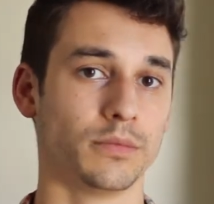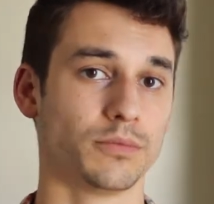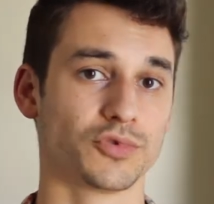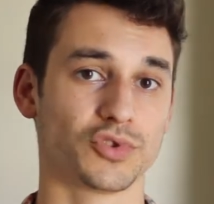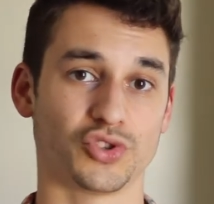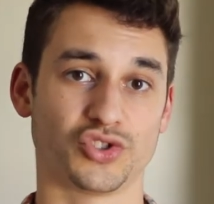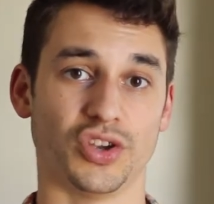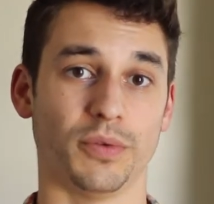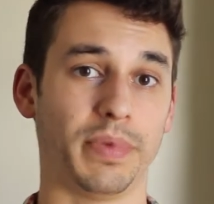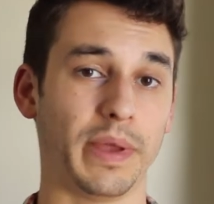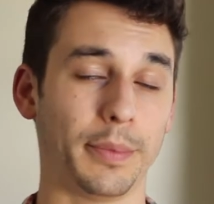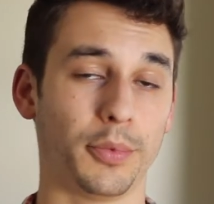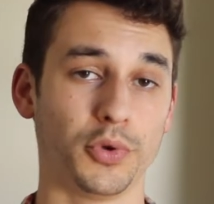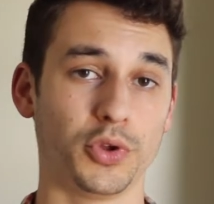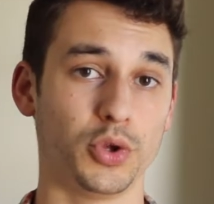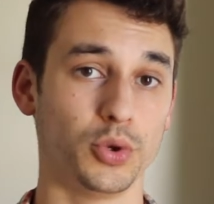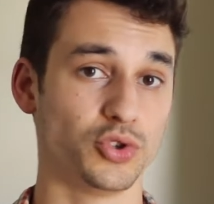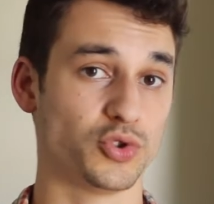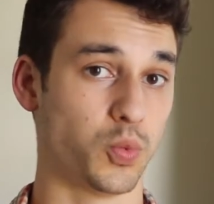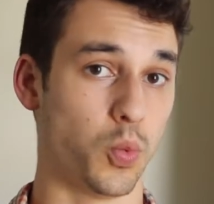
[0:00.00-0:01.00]
So some people
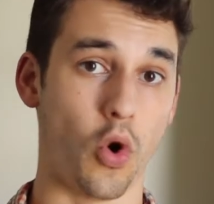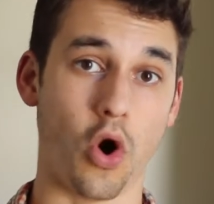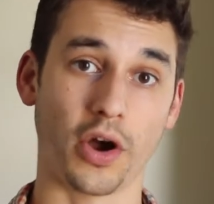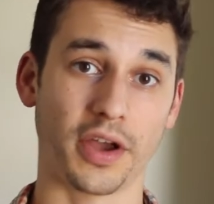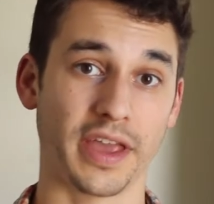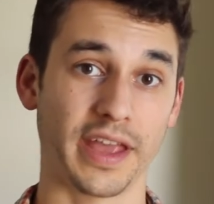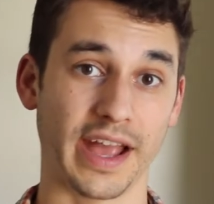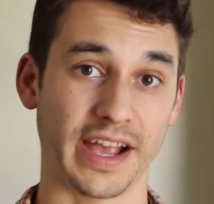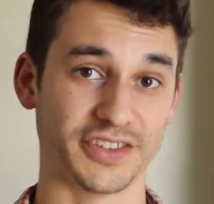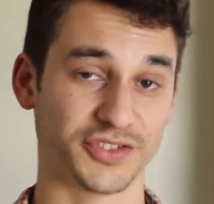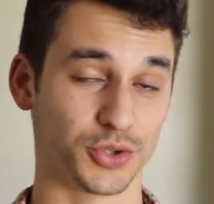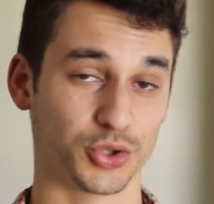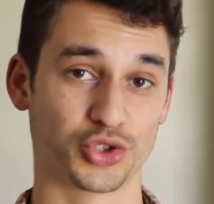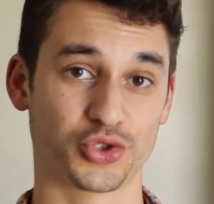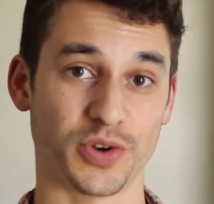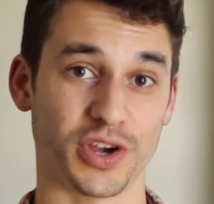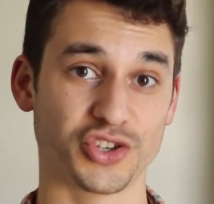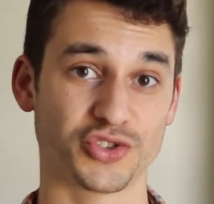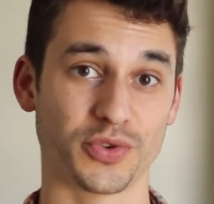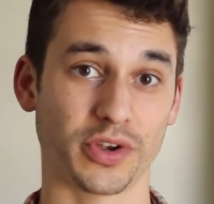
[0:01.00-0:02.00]
use walking as their
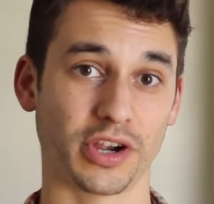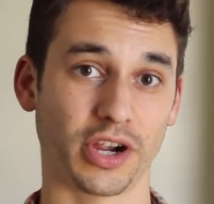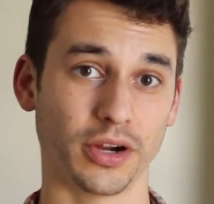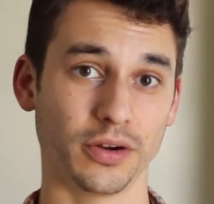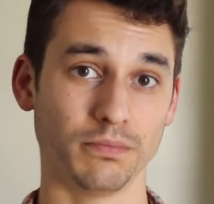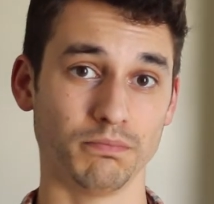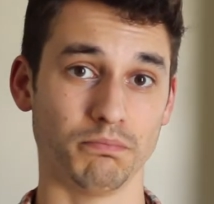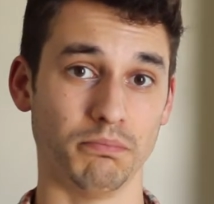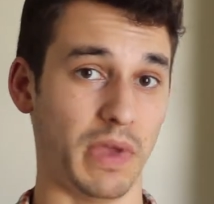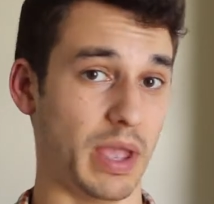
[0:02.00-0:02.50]
stress trigger.